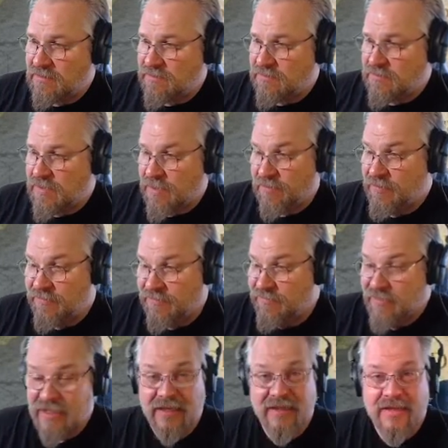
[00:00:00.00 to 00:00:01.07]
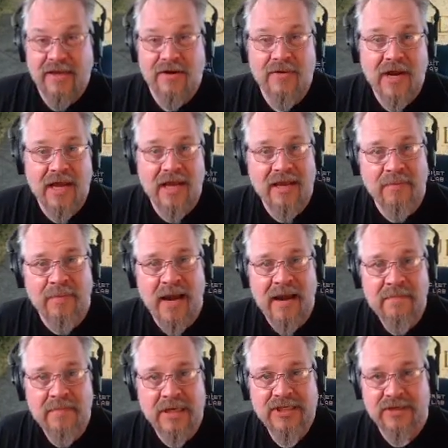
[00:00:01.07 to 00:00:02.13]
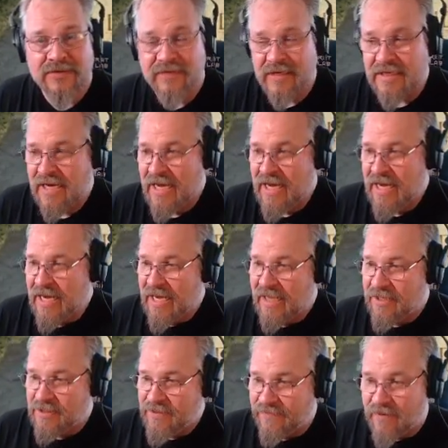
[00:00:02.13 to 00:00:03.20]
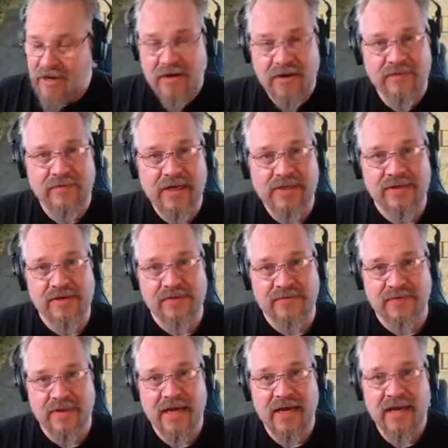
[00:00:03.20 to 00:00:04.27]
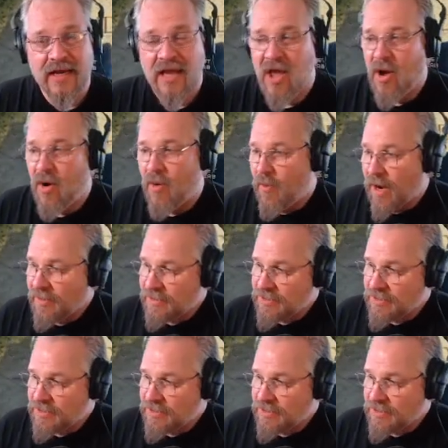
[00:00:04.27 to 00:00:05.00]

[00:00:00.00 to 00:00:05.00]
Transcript: well, really, they don't occupy much of it. There's a very good reason for that. While the